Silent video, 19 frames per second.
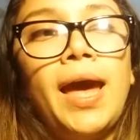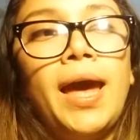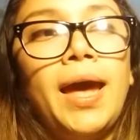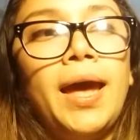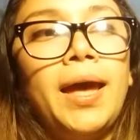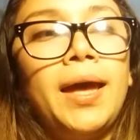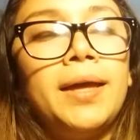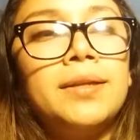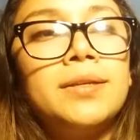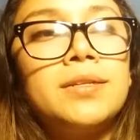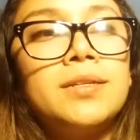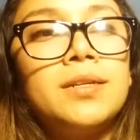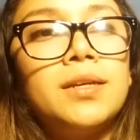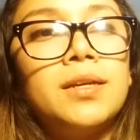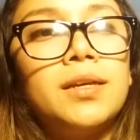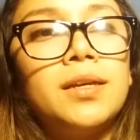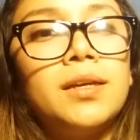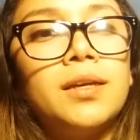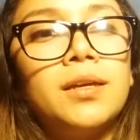and
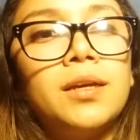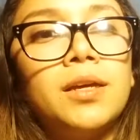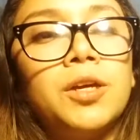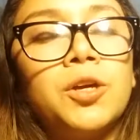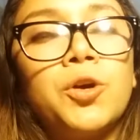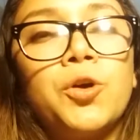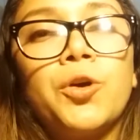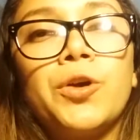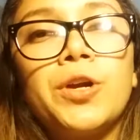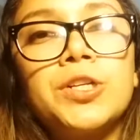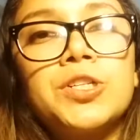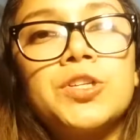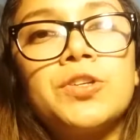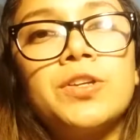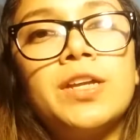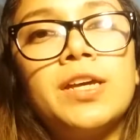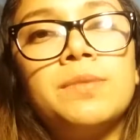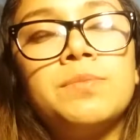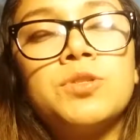
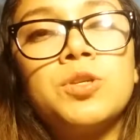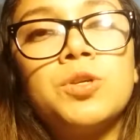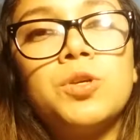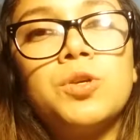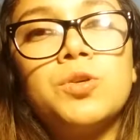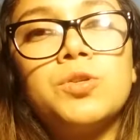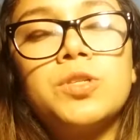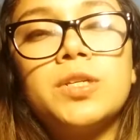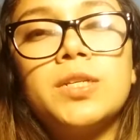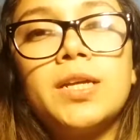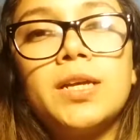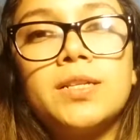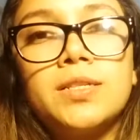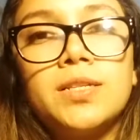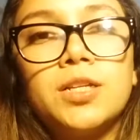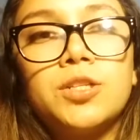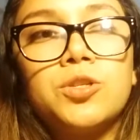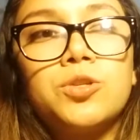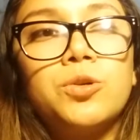encourage them to use it
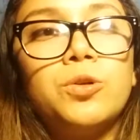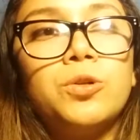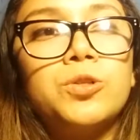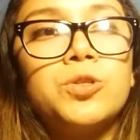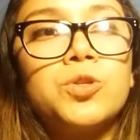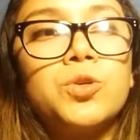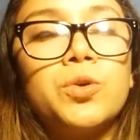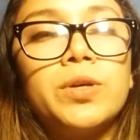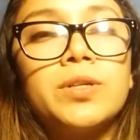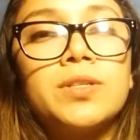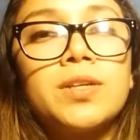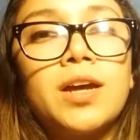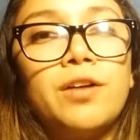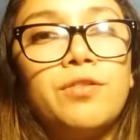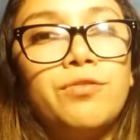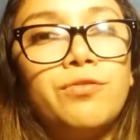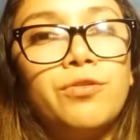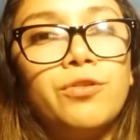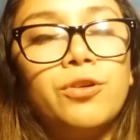as a tool to
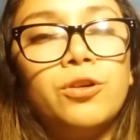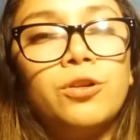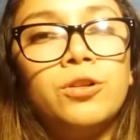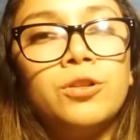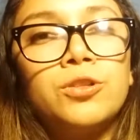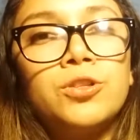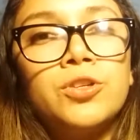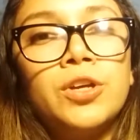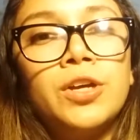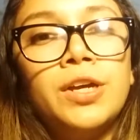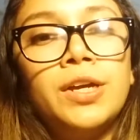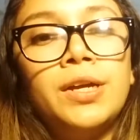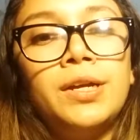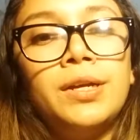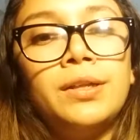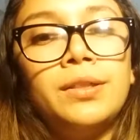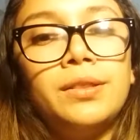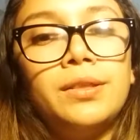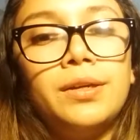scaffold
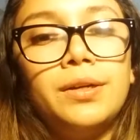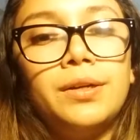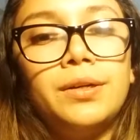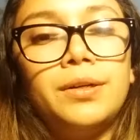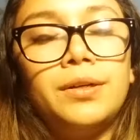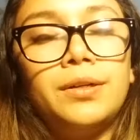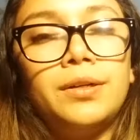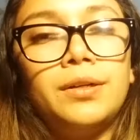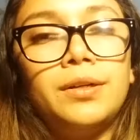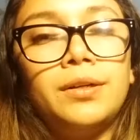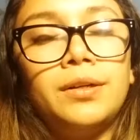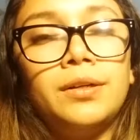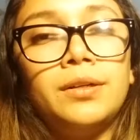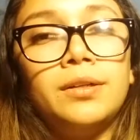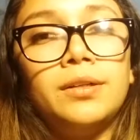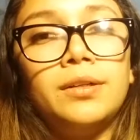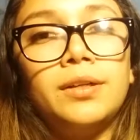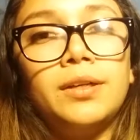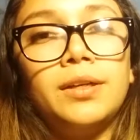their